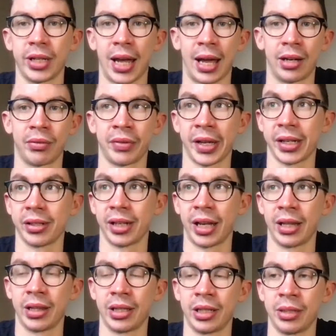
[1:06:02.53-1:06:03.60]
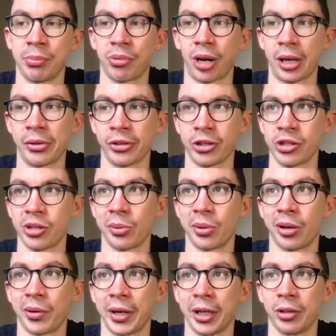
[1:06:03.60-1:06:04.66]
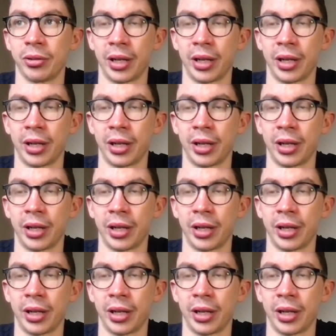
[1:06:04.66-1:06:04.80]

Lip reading: and event in the browser URL,